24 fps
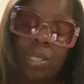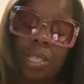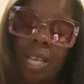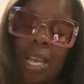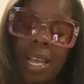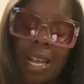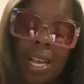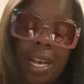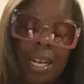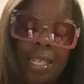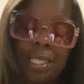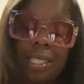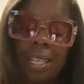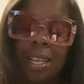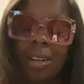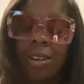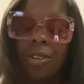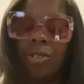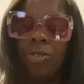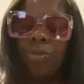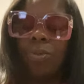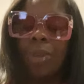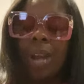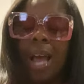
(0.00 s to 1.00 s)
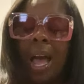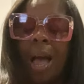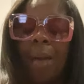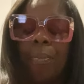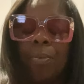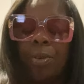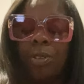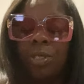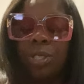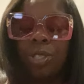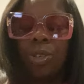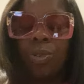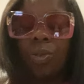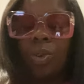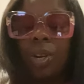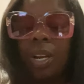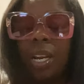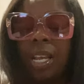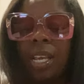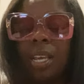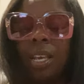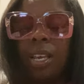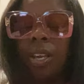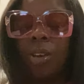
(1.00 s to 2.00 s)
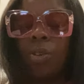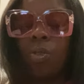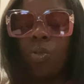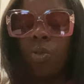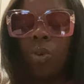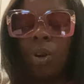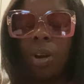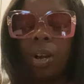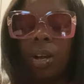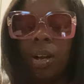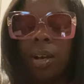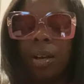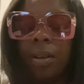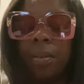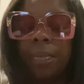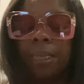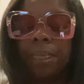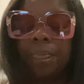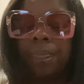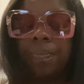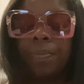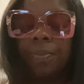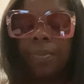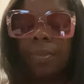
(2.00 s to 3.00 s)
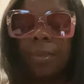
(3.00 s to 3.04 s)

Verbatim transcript: Something got something to do with an opportunity or um,